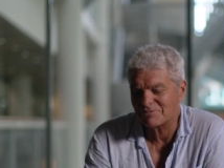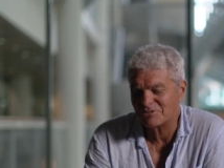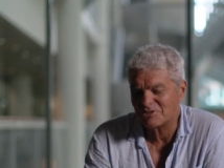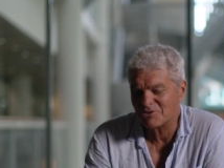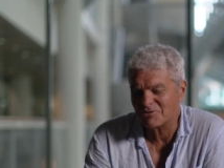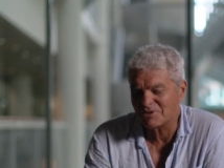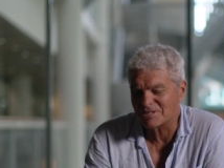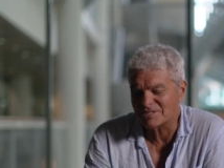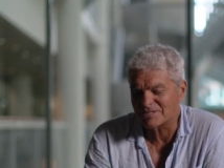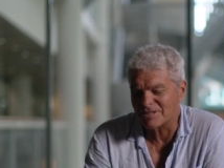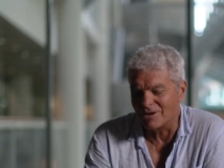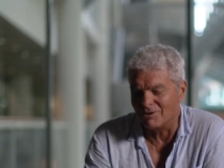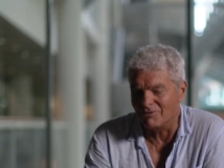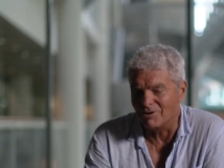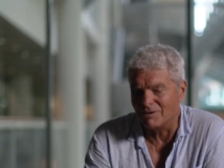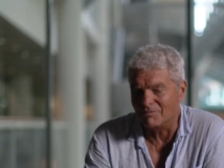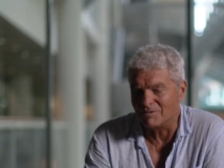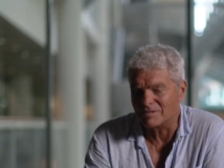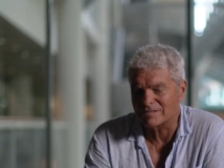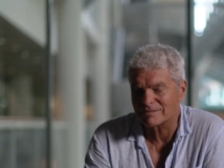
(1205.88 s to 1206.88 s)
In doing so,
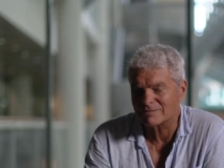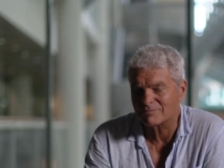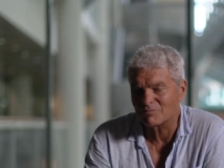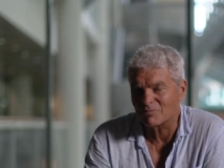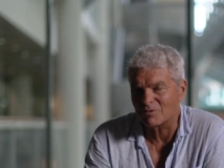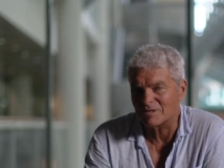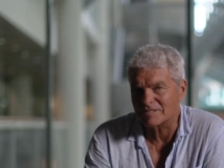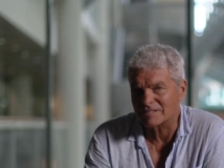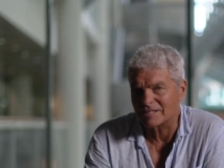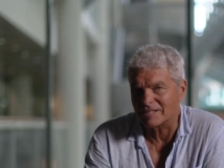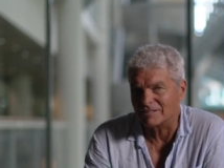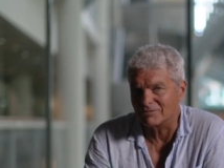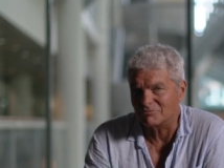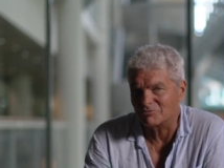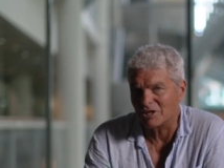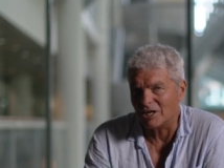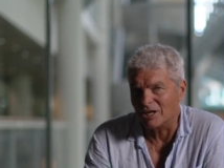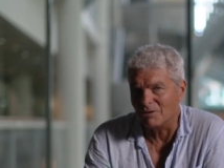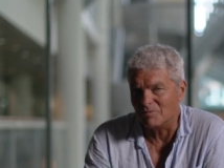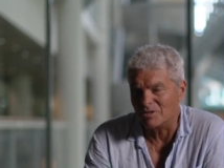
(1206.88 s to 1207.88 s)
I was risking
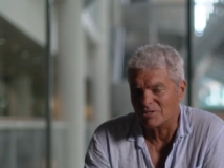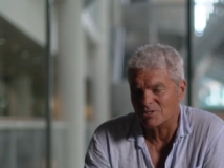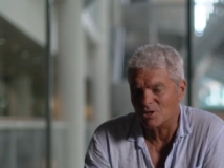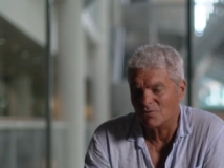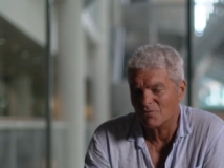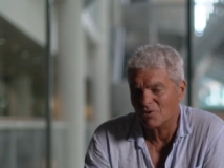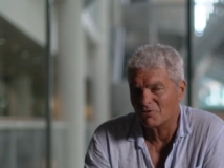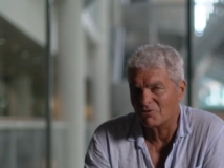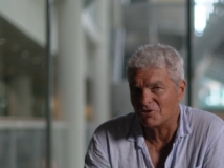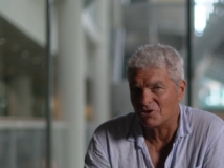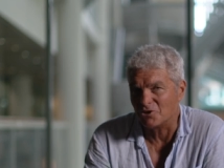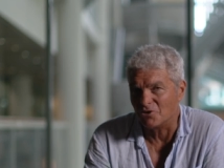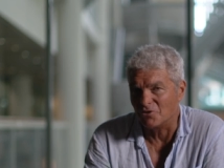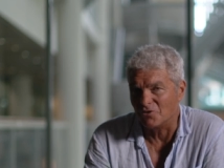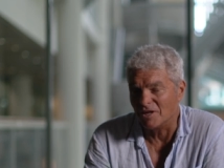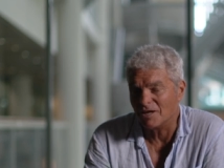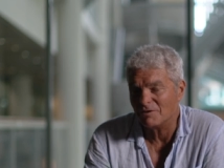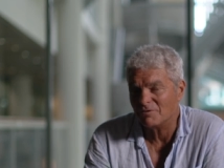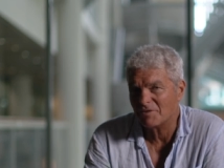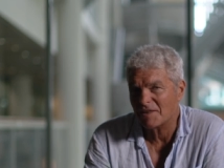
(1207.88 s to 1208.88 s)
jail myself. I already knew
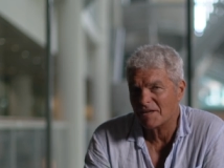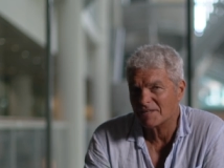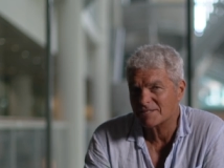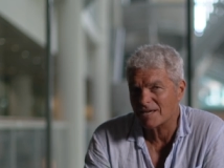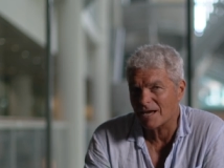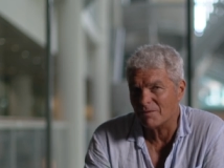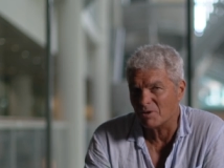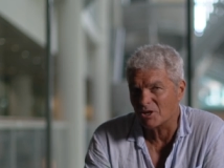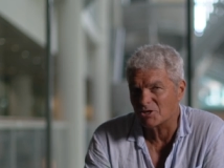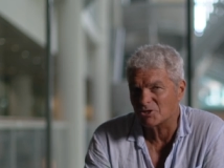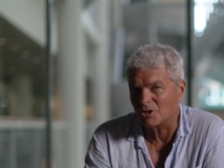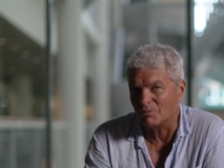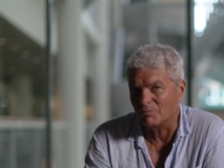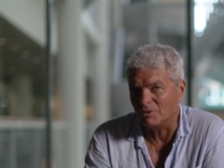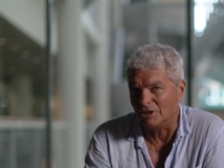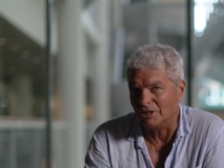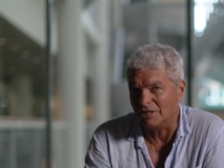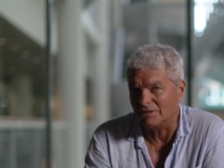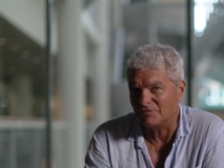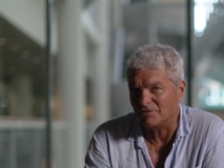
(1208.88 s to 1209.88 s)
that, and that's how much I
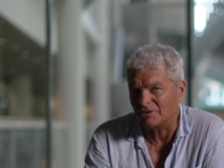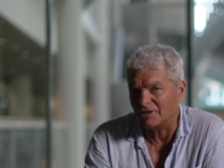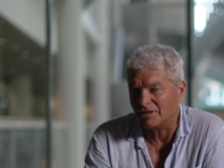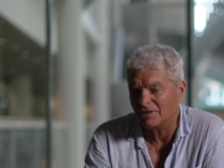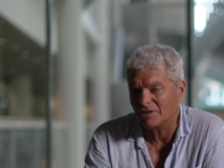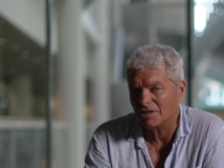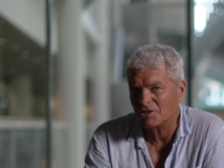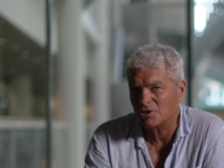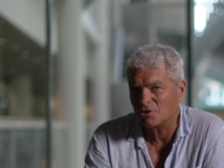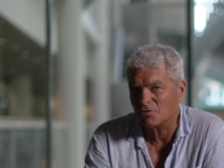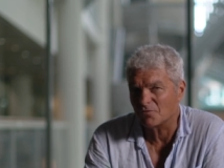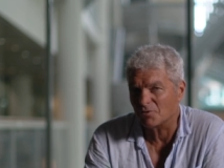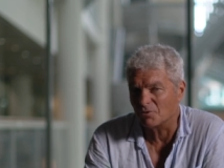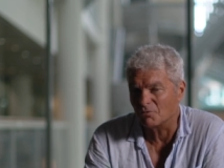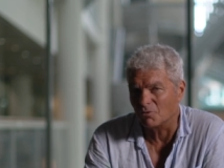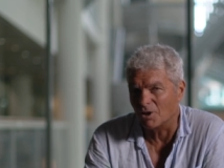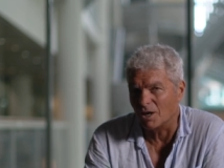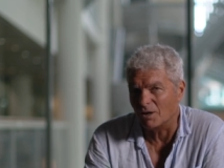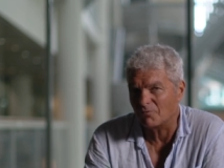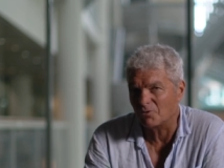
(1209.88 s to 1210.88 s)
believed in it. I knew
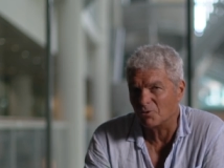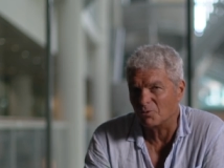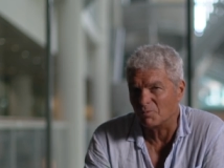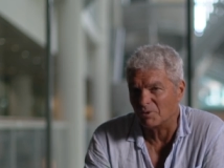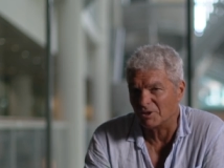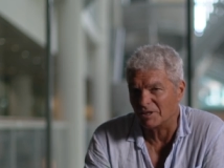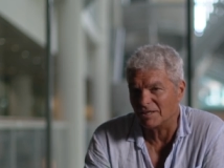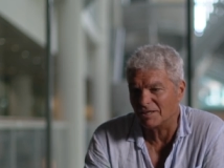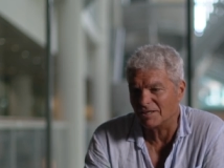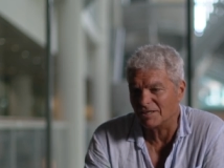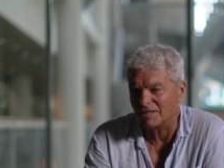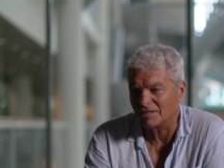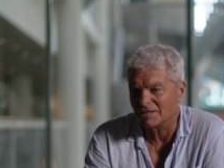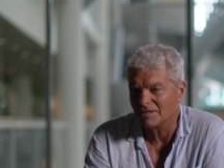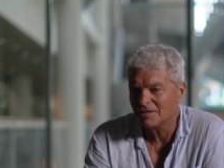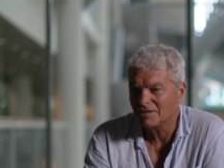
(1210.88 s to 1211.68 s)
right from the beginning.